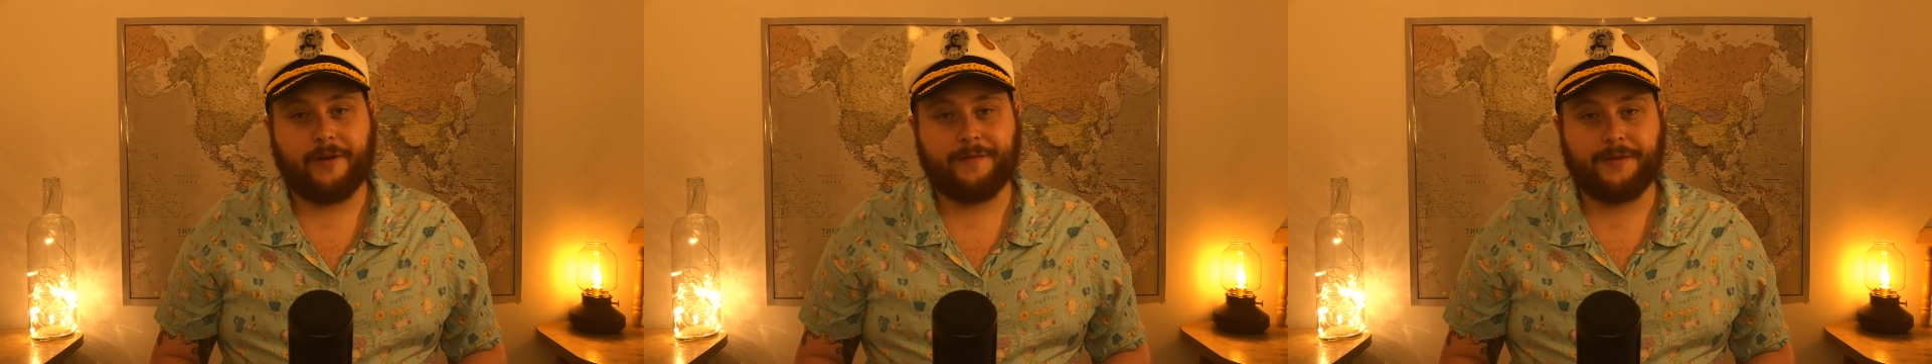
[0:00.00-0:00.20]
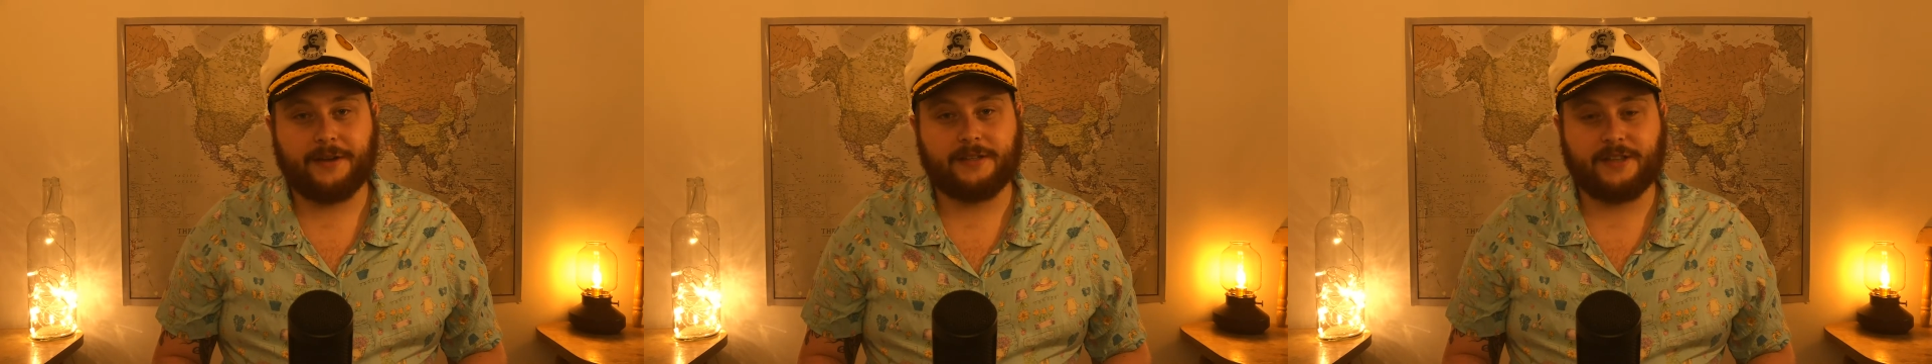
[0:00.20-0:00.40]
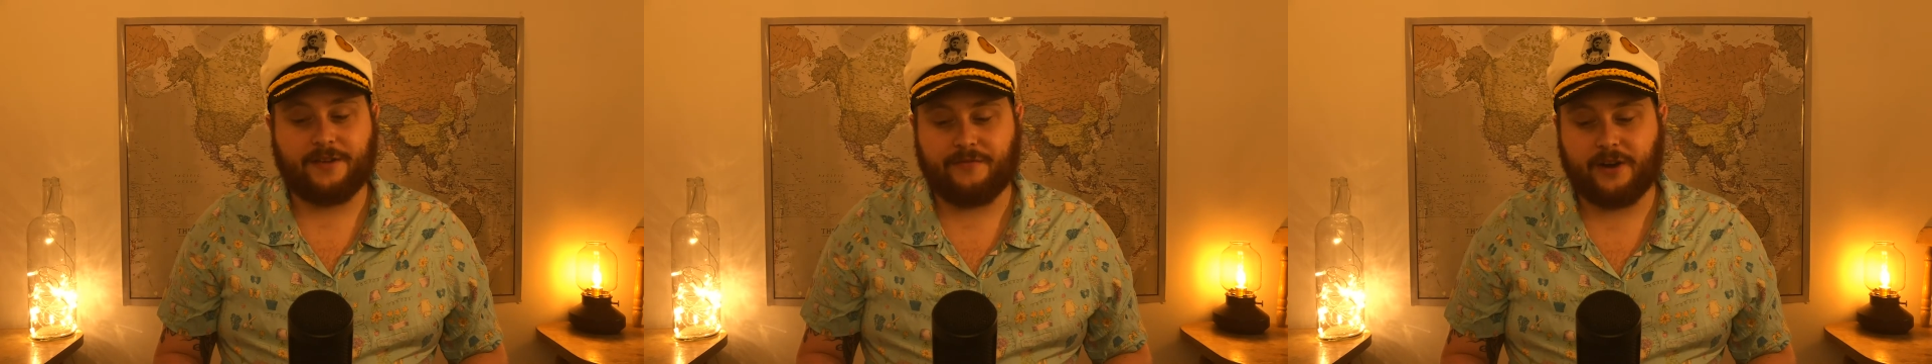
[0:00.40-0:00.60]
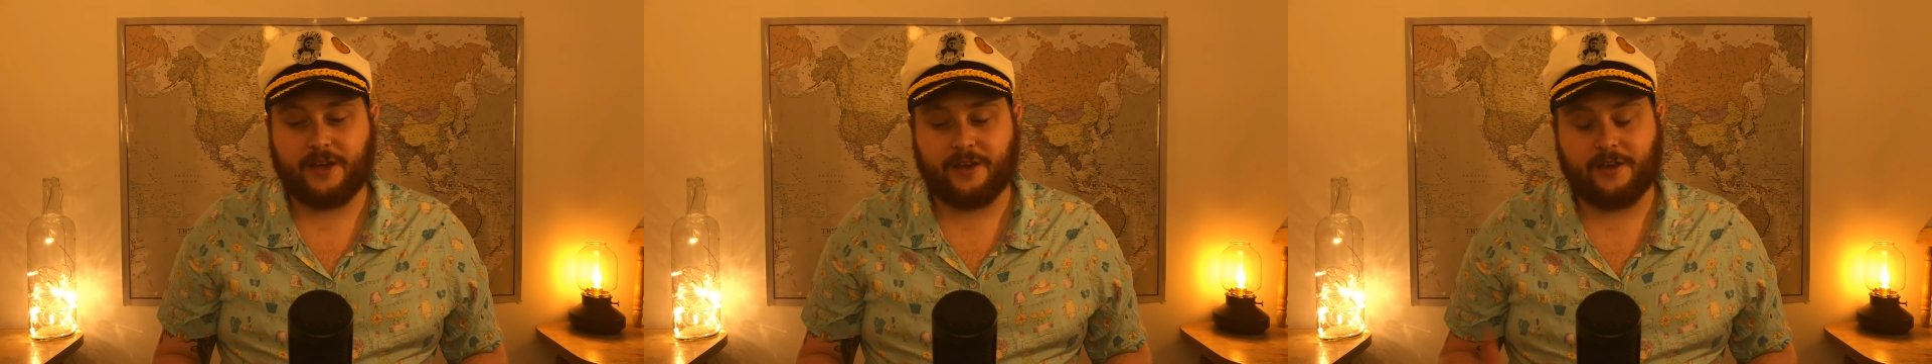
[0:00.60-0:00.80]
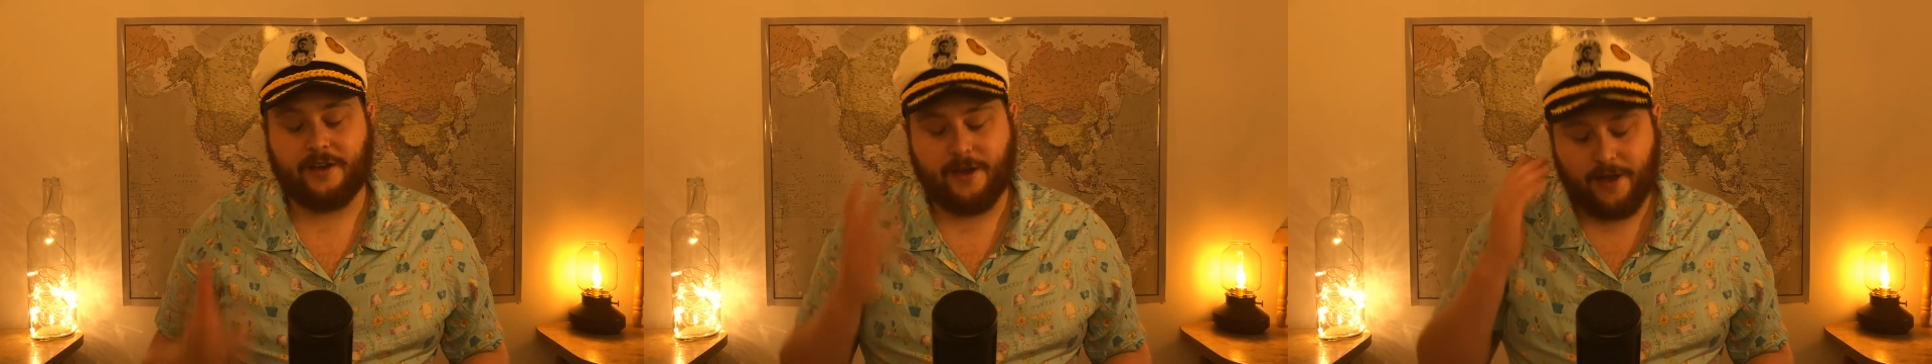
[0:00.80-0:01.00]
They
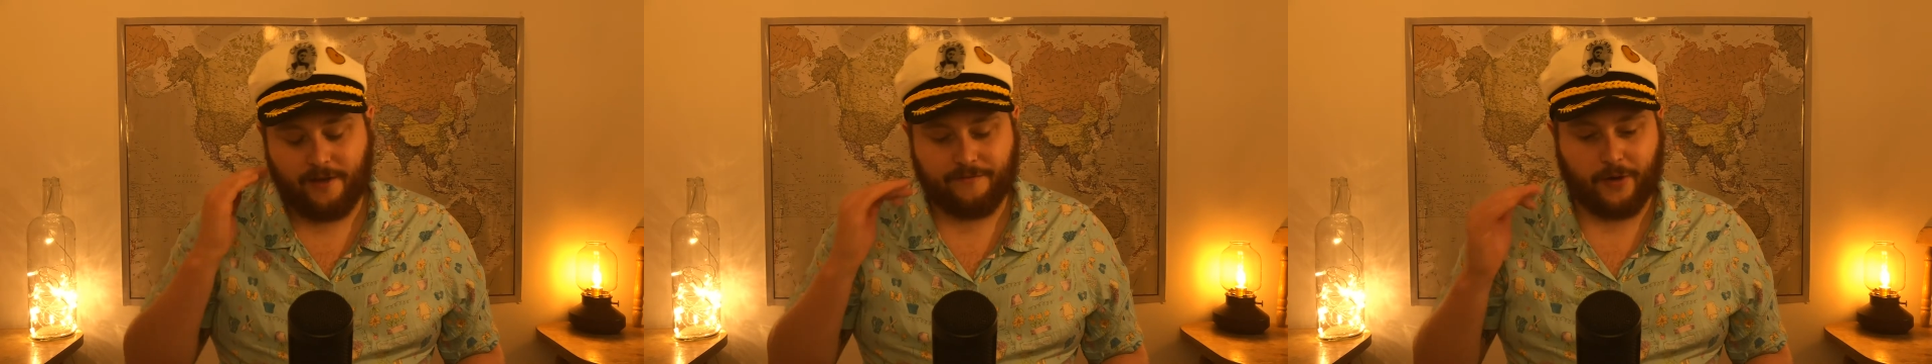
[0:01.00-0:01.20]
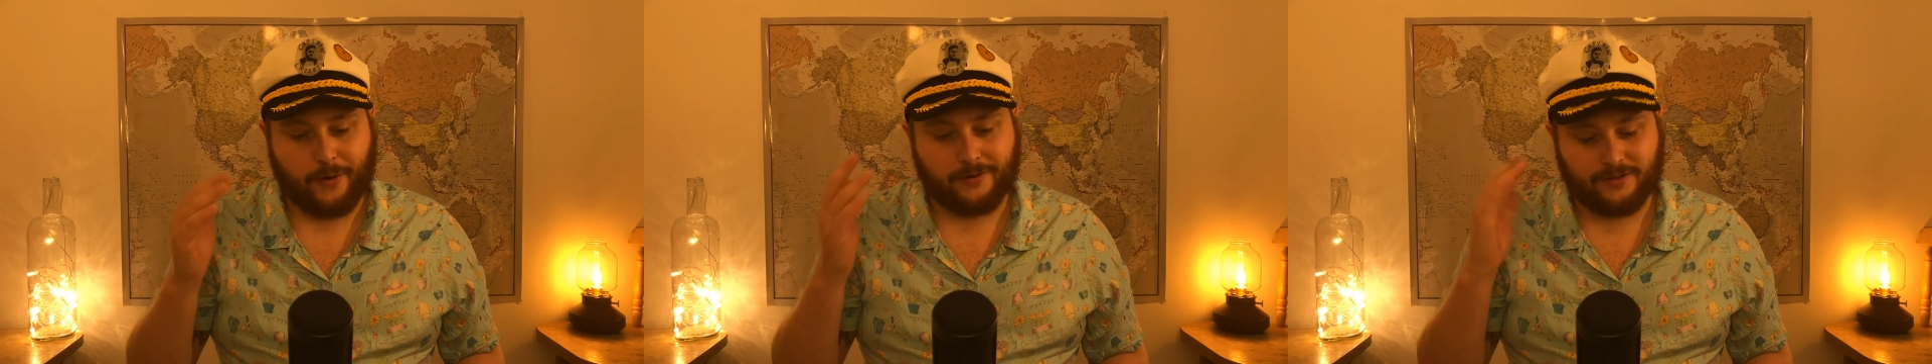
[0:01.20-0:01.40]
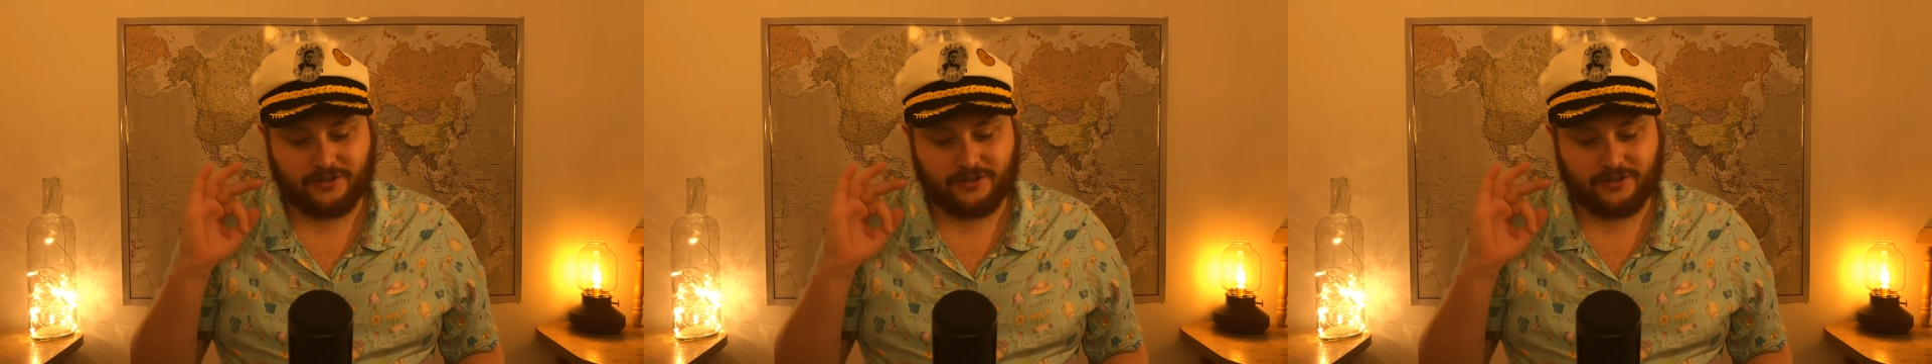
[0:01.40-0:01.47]
definitely evoked